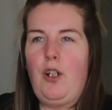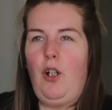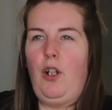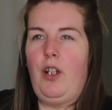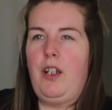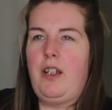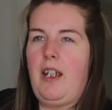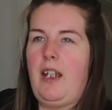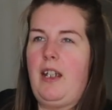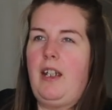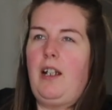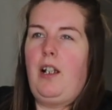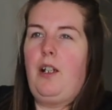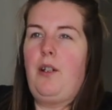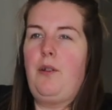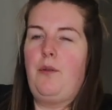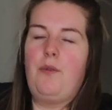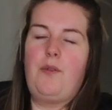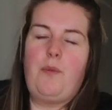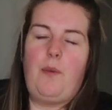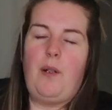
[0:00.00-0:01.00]
holiday
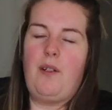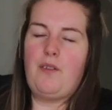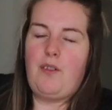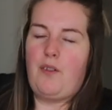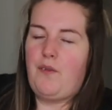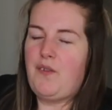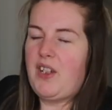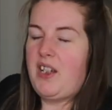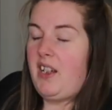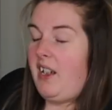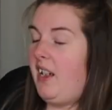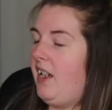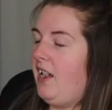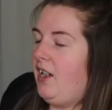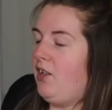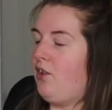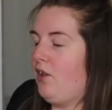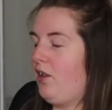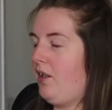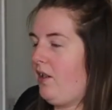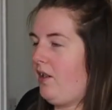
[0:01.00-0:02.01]
clothes, whereas obviously he
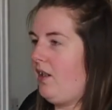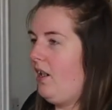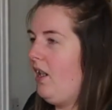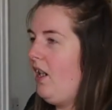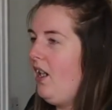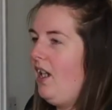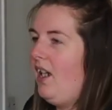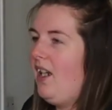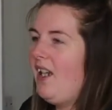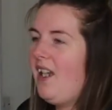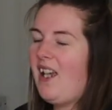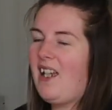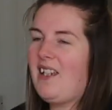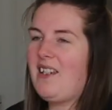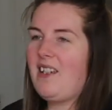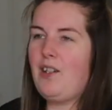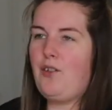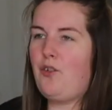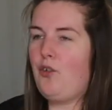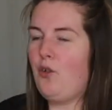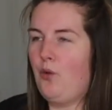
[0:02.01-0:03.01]
just
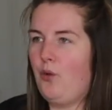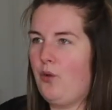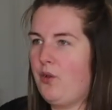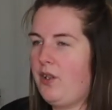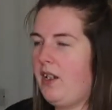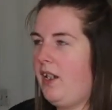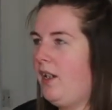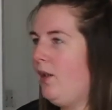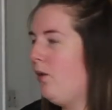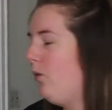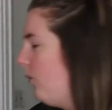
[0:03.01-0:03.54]
has his shorts that he'll